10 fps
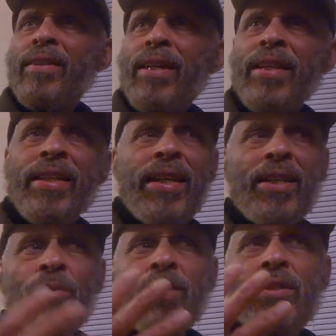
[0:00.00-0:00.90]
And again,
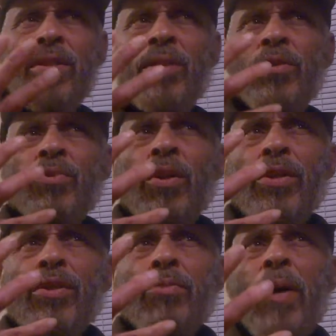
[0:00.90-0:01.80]
it was one of
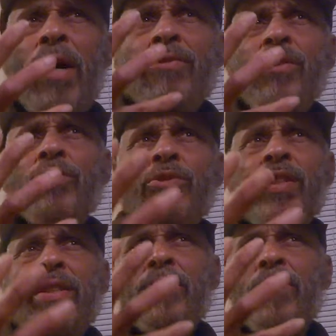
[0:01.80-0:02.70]
those powerful
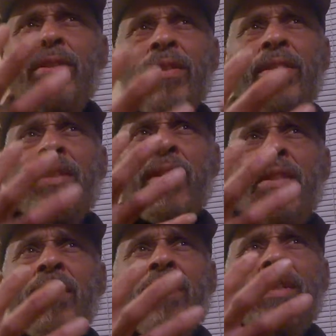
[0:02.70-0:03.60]
dreams.
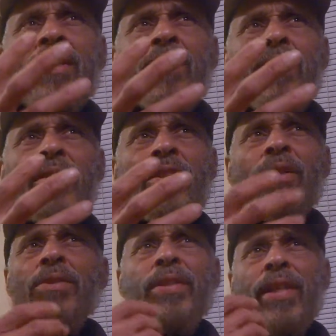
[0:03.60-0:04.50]

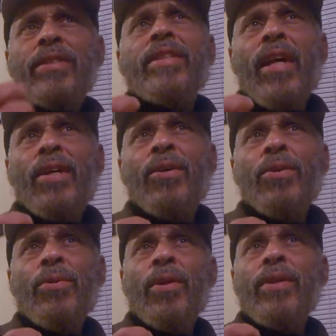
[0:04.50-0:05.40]
So the next day I go to
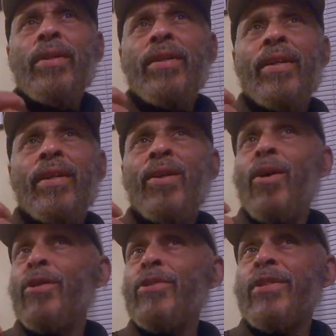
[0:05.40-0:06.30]
work, and
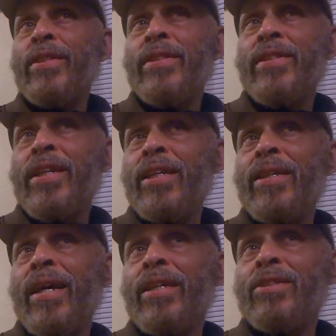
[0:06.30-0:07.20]
all of a sudden the same
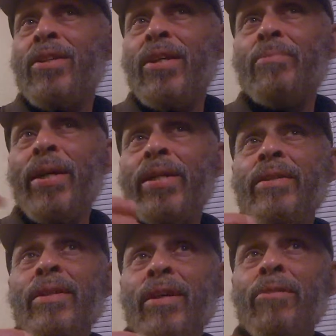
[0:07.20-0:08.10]
guy, John Baker,
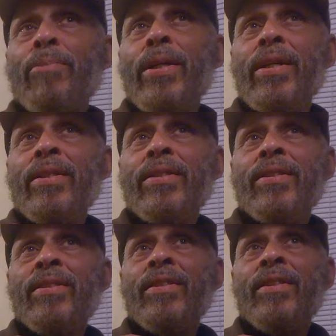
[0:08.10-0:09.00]
appears.
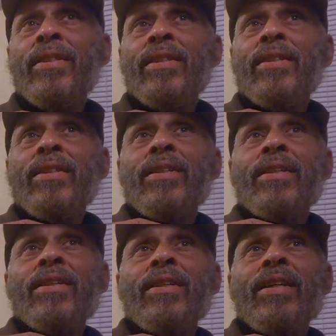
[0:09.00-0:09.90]

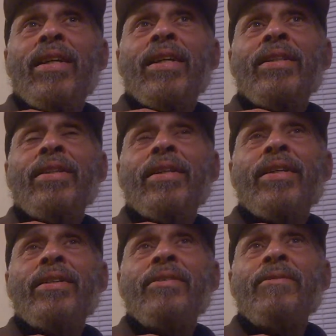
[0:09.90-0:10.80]
And
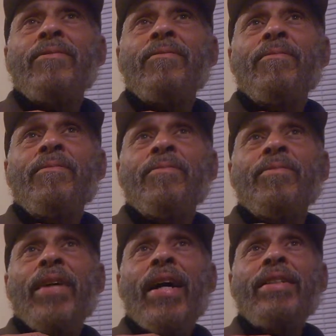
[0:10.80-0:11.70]

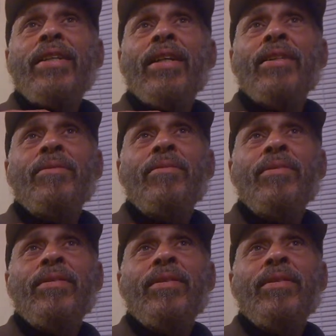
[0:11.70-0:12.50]
I tell him,